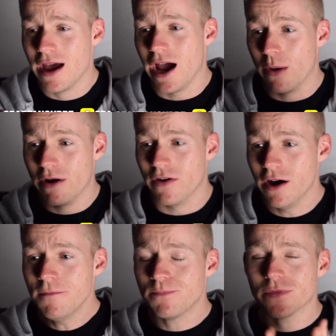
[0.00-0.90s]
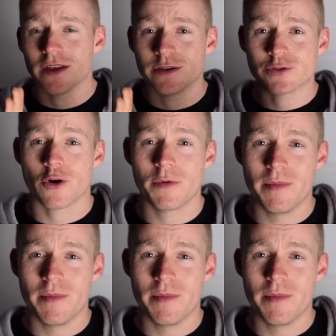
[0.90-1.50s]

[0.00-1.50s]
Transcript: However, strawberry